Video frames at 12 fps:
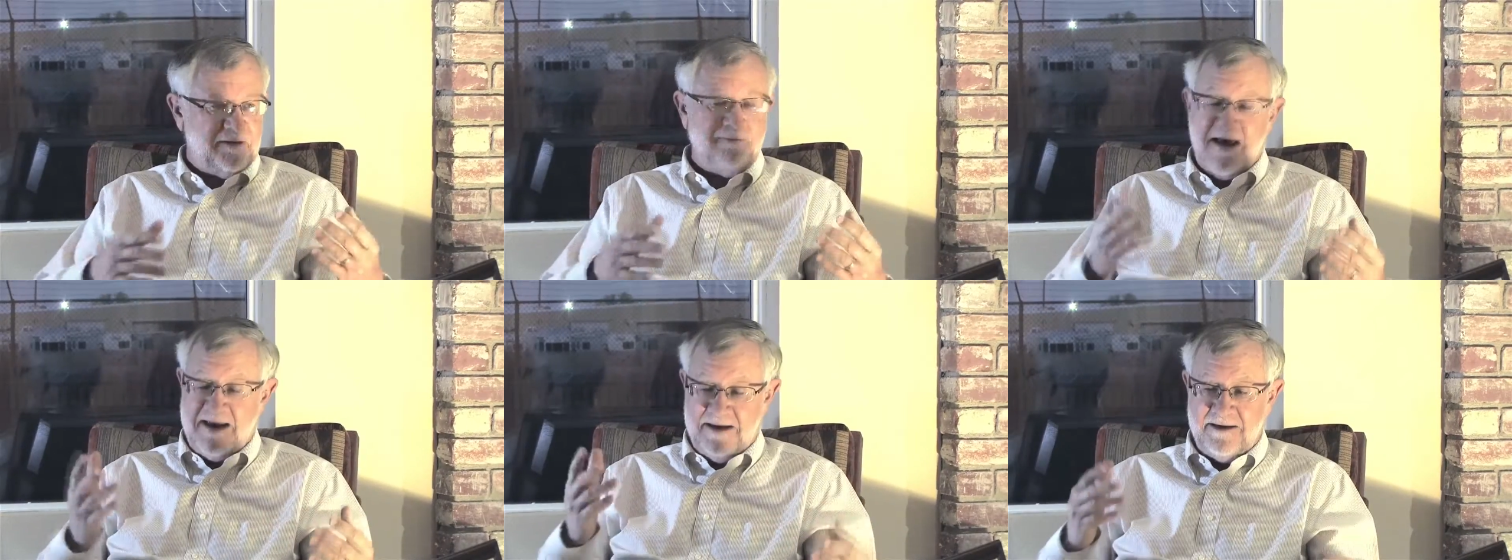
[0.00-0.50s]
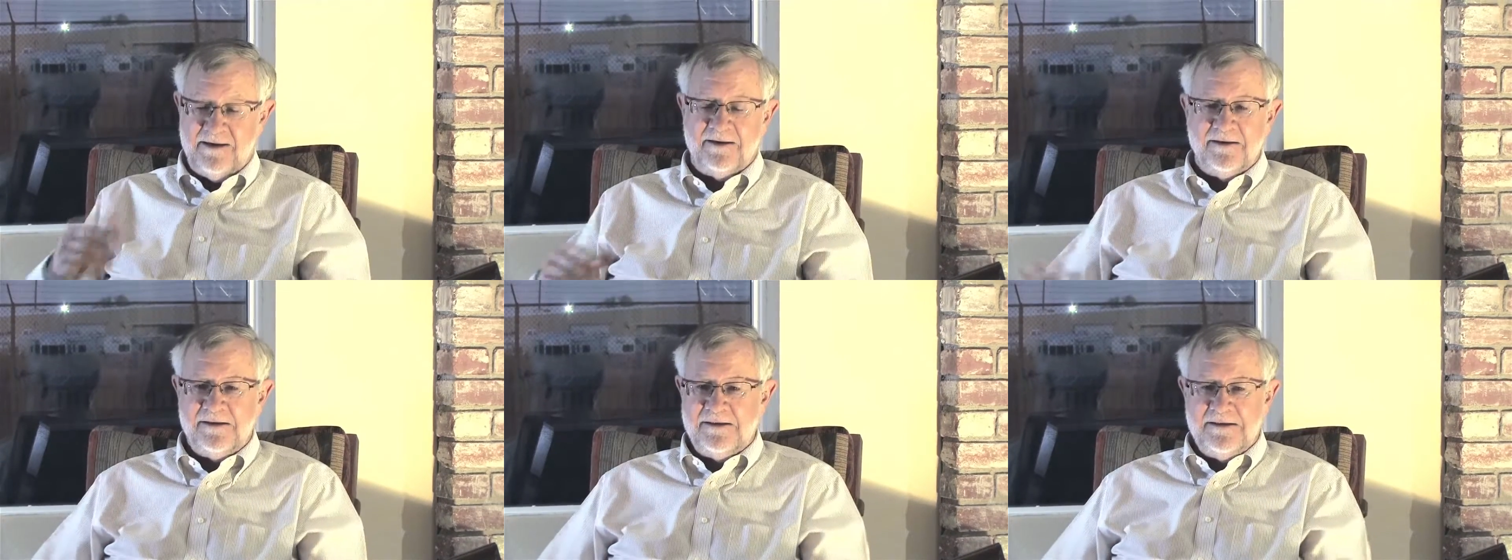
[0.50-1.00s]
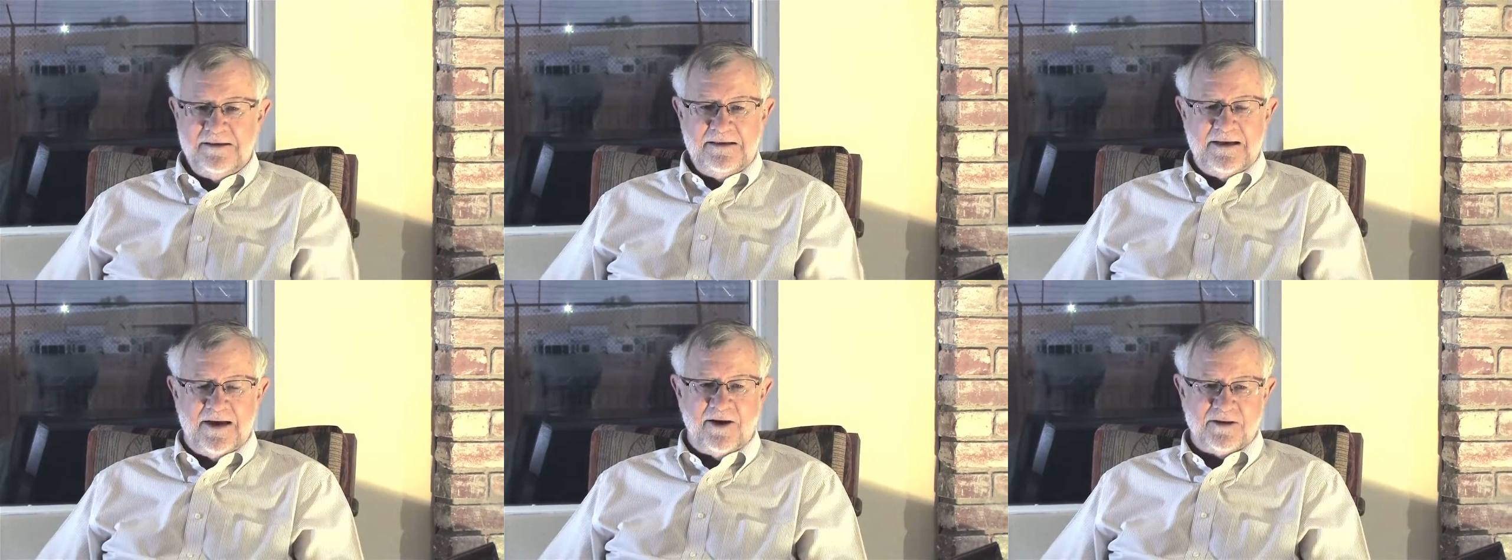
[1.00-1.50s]
Maggie,
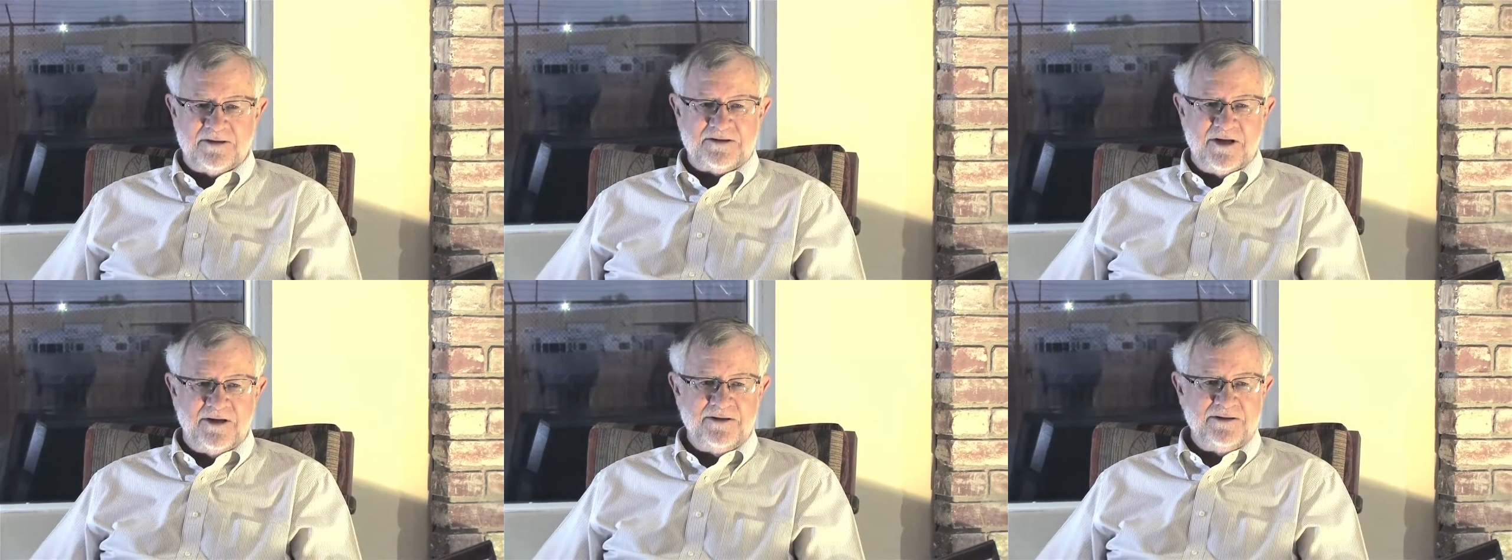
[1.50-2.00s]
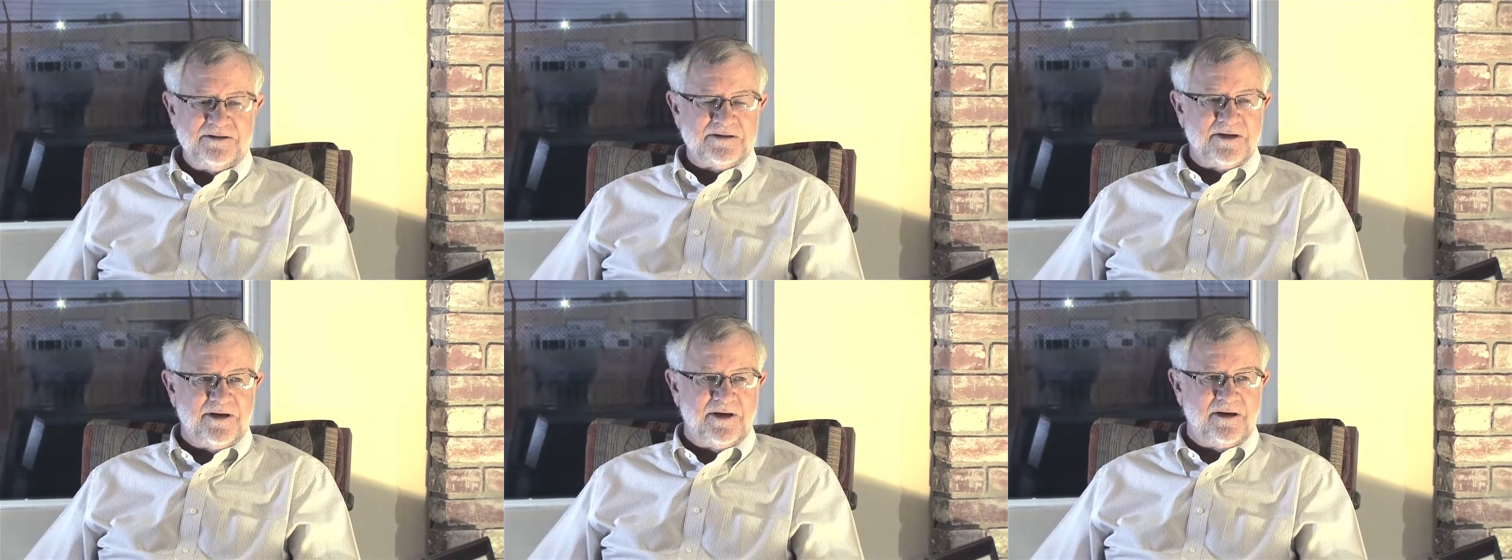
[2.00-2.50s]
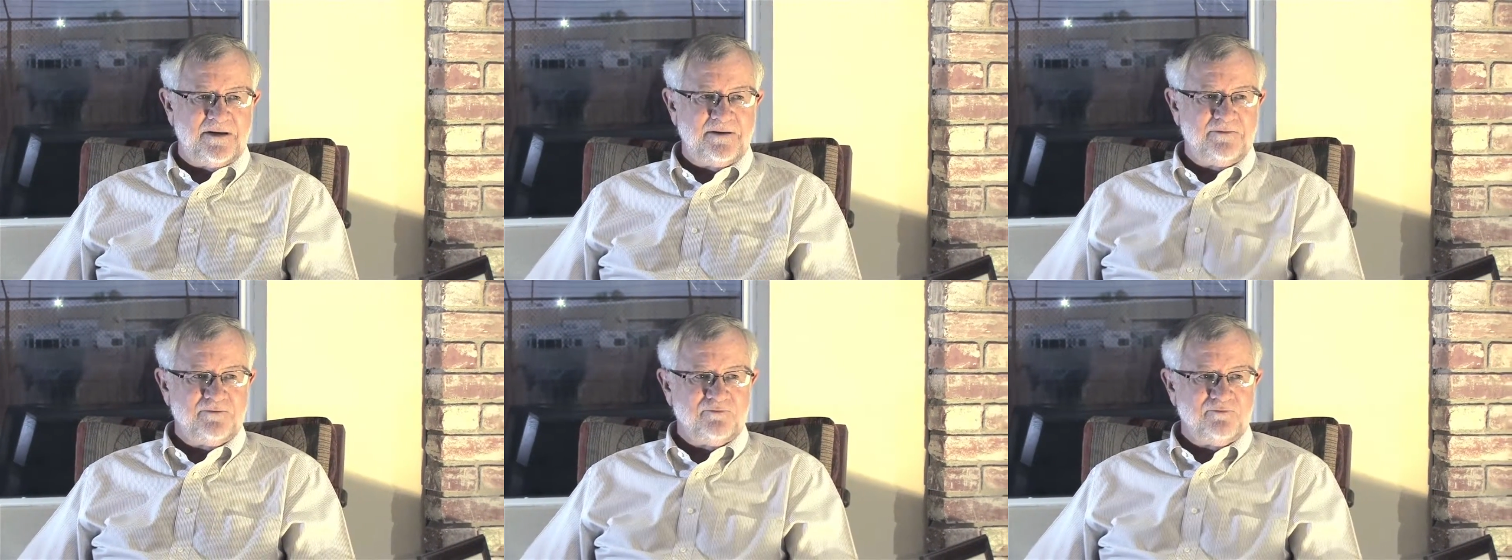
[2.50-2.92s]
and our sons, and